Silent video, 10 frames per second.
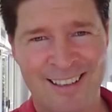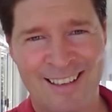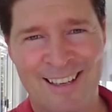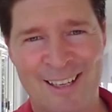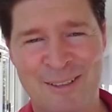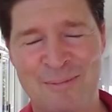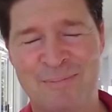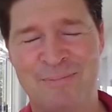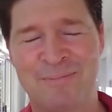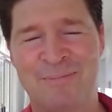
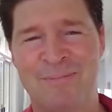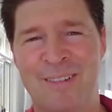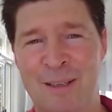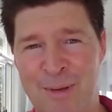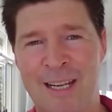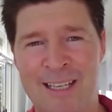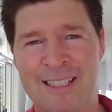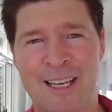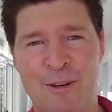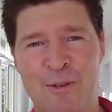The meaning is
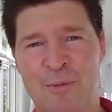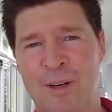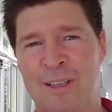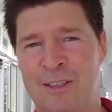there as well.